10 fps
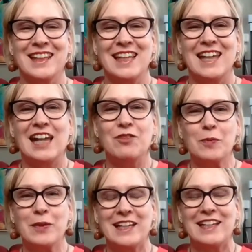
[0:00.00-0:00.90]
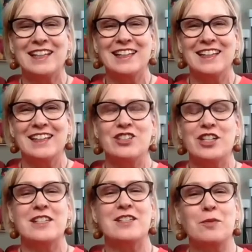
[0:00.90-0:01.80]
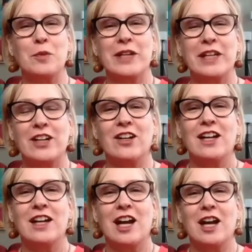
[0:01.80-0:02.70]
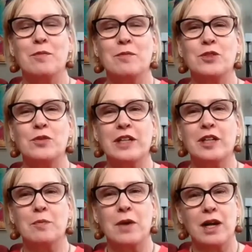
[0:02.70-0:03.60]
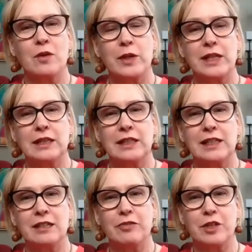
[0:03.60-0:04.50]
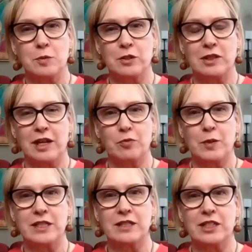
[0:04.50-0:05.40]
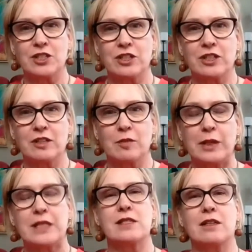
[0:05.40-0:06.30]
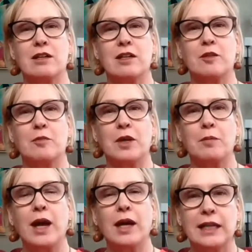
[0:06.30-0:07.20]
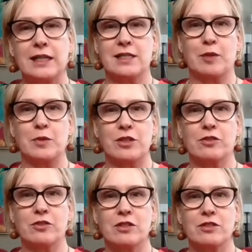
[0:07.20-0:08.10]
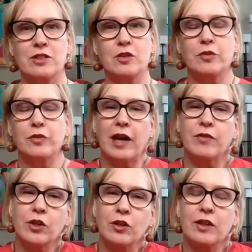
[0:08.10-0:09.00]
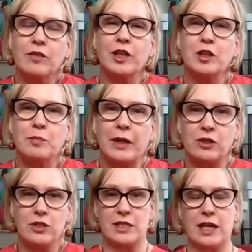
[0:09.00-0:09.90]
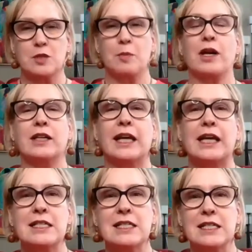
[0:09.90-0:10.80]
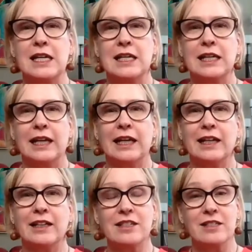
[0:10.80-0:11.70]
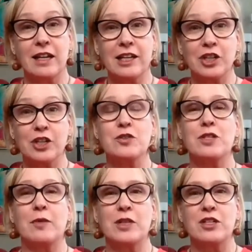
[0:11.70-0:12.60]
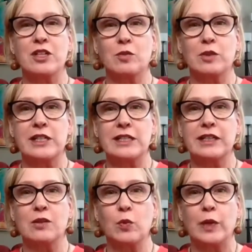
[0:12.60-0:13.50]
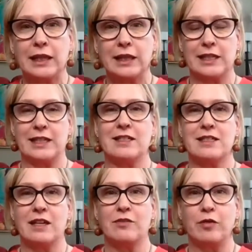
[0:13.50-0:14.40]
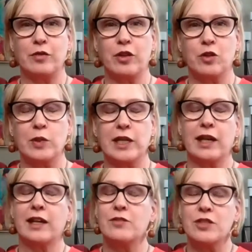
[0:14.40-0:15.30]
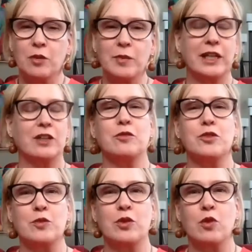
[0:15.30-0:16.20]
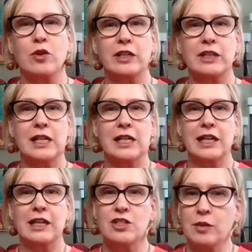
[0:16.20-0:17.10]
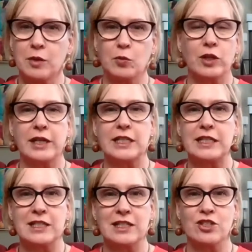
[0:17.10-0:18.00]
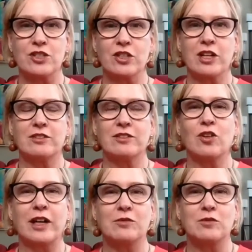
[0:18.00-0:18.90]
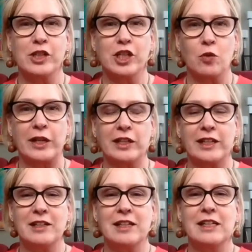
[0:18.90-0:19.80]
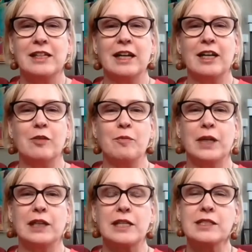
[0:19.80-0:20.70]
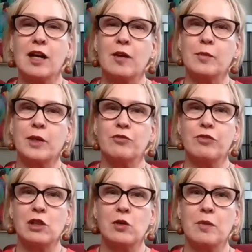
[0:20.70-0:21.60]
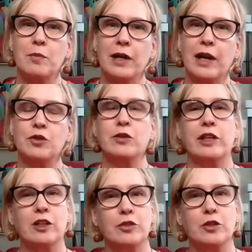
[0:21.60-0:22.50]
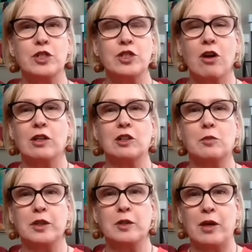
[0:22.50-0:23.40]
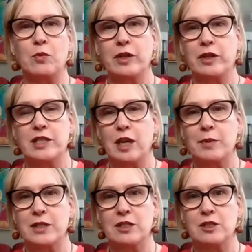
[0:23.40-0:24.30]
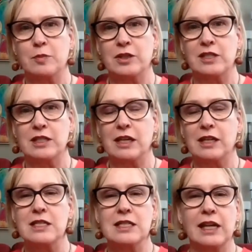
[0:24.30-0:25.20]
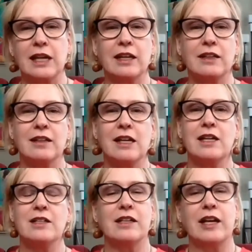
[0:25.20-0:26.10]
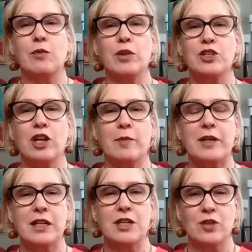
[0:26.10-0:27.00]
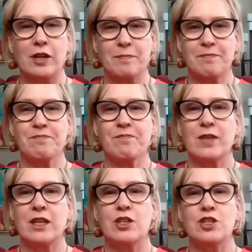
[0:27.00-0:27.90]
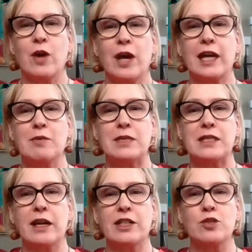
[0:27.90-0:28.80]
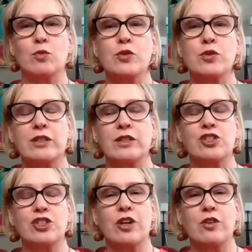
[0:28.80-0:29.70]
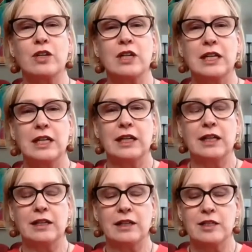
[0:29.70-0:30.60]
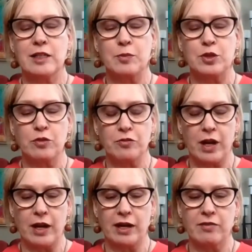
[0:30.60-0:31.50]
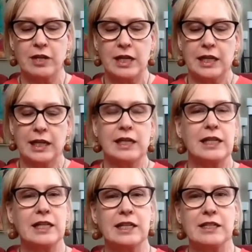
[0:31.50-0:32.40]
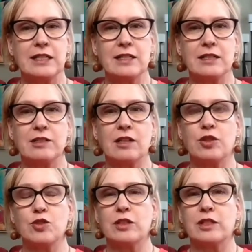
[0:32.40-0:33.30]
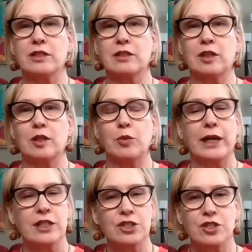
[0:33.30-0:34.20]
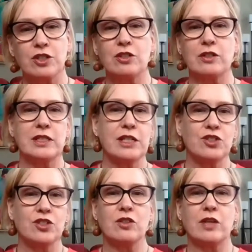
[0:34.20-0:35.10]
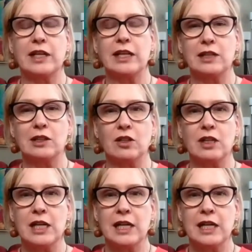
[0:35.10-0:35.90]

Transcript: Hey everybody, Jessa Zimmerman here. I'm doing a bi-weekly Facebook Live presentation based on my podcast episodes. So if you haven't heard, I've got the Better Sex Podcast. And exciting news, I'm going to start releasing it weekly instead of every other week. I have so many interviews recorded and so many more ideas. I just thought, all right, we're going to go weekly. Uh, but I like to come and follow up after an interview and talk a little bit about one of the topics that's been discussed. And today I want to talk about Tantra. So I had Matthias Rose on the show. Uh, it's episode five, and he is a Tantra uh, practitioner, a teacher, and healer.